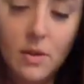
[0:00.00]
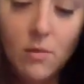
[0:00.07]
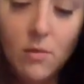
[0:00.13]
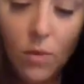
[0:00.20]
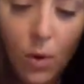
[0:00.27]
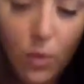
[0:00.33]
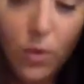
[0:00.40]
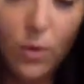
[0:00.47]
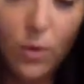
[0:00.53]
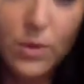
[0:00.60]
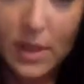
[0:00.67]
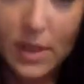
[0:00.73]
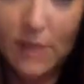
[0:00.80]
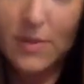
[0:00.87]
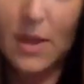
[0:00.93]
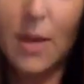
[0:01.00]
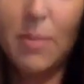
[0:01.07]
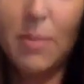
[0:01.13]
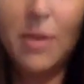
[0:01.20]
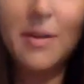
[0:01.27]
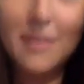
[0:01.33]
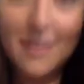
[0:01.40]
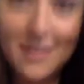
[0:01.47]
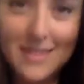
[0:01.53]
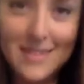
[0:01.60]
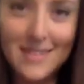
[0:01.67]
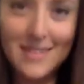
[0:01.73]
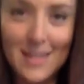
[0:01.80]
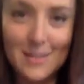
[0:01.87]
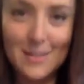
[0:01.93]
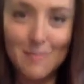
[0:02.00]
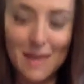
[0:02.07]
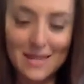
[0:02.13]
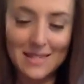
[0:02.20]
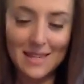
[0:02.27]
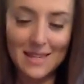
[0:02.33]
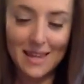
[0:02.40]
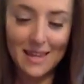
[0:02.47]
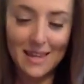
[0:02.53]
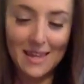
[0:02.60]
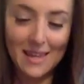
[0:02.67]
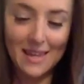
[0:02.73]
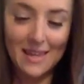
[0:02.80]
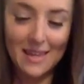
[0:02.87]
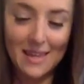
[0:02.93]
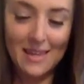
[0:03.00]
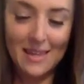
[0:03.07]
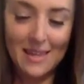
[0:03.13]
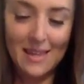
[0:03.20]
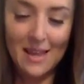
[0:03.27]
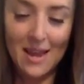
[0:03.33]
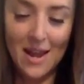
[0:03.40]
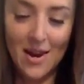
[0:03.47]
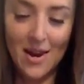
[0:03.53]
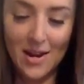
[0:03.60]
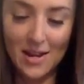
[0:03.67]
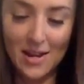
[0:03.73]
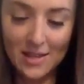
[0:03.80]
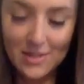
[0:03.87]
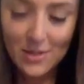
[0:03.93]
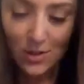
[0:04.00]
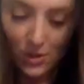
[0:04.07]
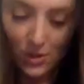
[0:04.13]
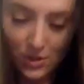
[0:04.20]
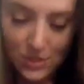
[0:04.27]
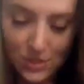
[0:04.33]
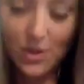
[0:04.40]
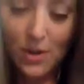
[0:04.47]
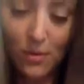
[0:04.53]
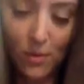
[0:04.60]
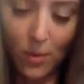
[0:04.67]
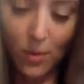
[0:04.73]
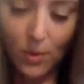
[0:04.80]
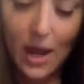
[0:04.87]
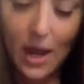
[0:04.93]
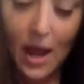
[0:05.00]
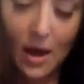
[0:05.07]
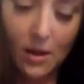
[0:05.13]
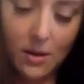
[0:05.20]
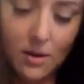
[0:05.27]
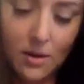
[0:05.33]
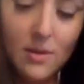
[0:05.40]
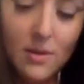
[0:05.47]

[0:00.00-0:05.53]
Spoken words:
Roll those sleeves up because this gets messy. All right, and so you're just gonna roll it out.